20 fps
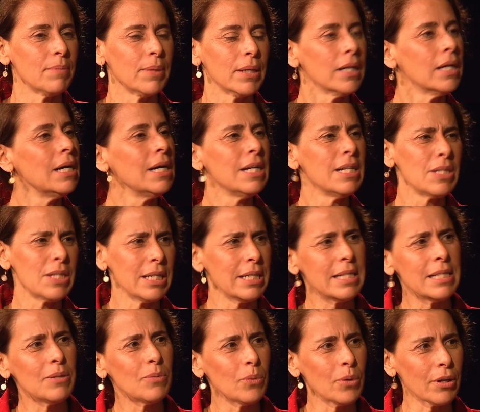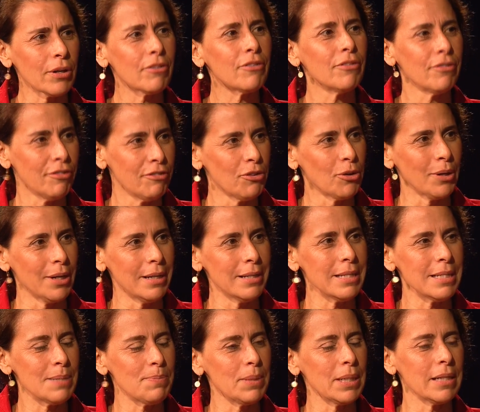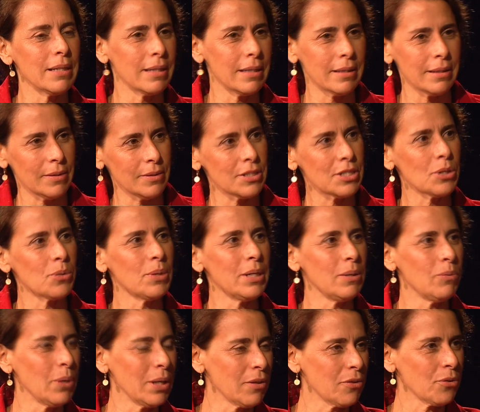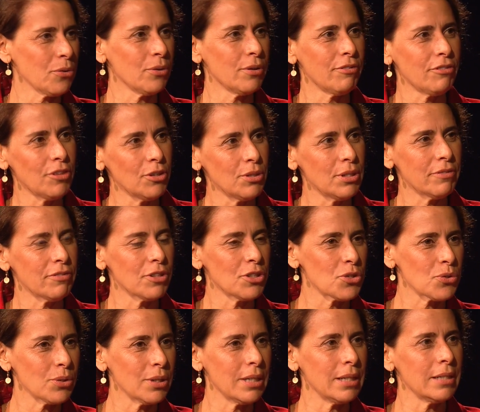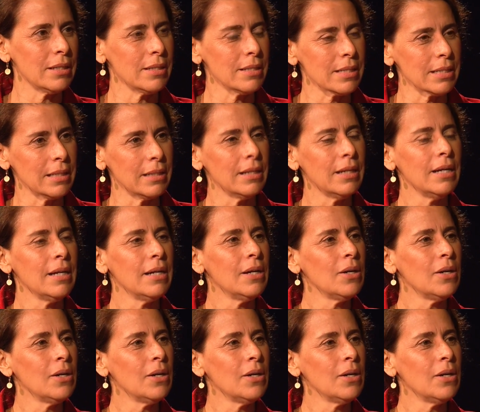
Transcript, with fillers: But it didn't work for us, but so we went through a few different trials and